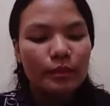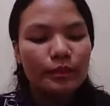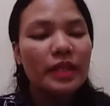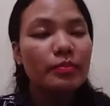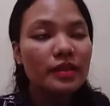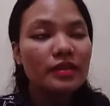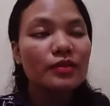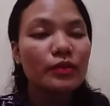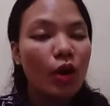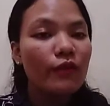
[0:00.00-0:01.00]

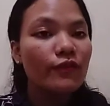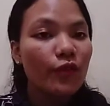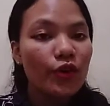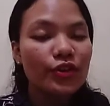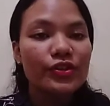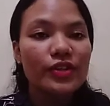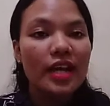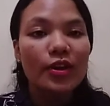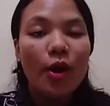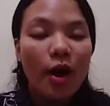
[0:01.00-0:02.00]
People, of course,
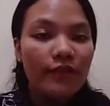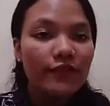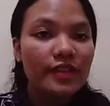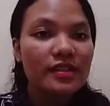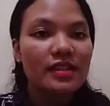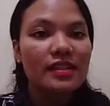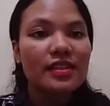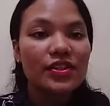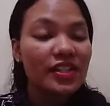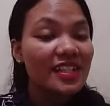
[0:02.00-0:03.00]
and obviously
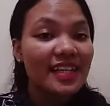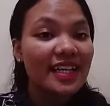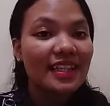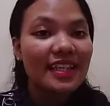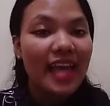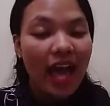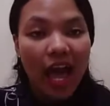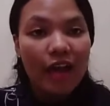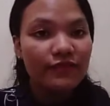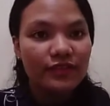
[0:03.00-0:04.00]
certainly
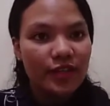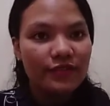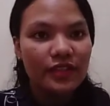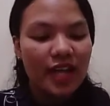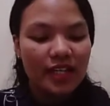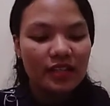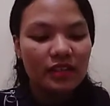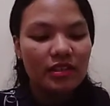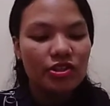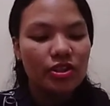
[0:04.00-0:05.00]
have different
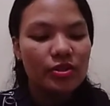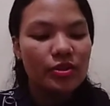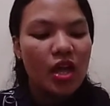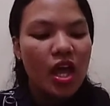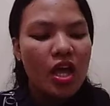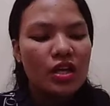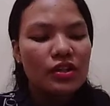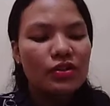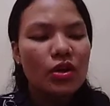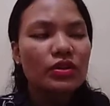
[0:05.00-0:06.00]
ideologies.
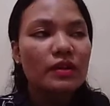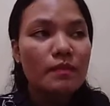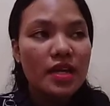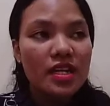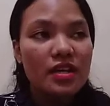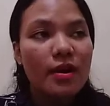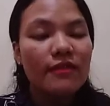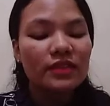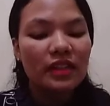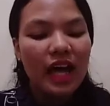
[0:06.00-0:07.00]
So the meaning
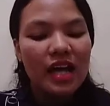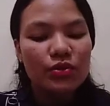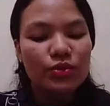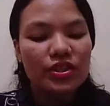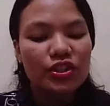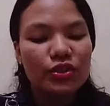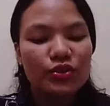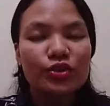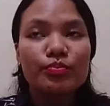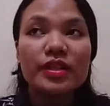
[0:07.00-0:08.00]
of the language
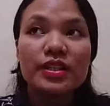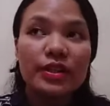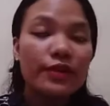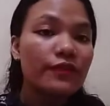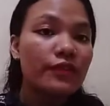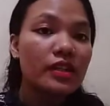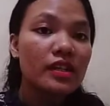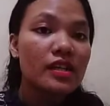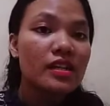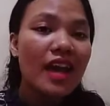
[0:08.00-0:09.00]
could be different
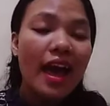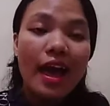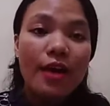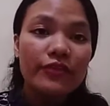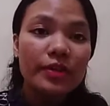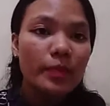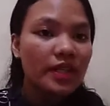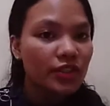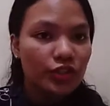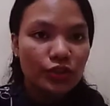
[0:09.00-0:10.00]
in every
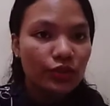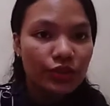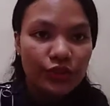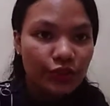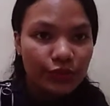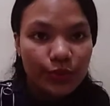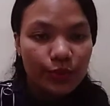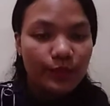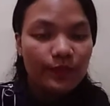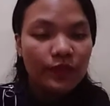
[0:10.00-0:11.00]
particular
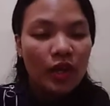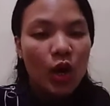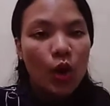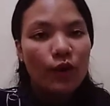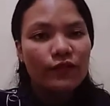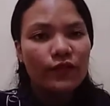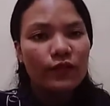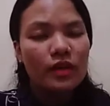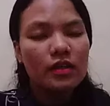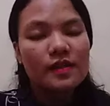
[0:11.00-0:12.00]
group,
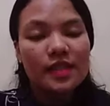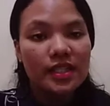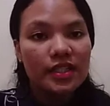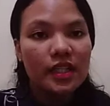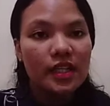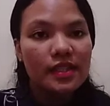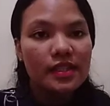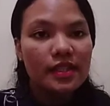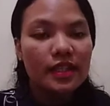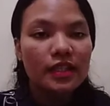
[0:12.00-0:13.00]
such
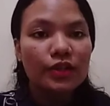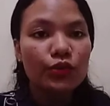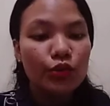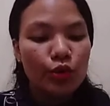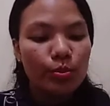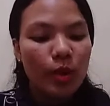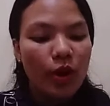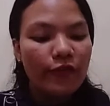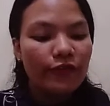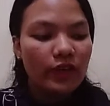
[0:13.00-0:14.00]
as in a group
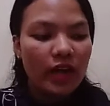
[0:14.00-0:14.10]
of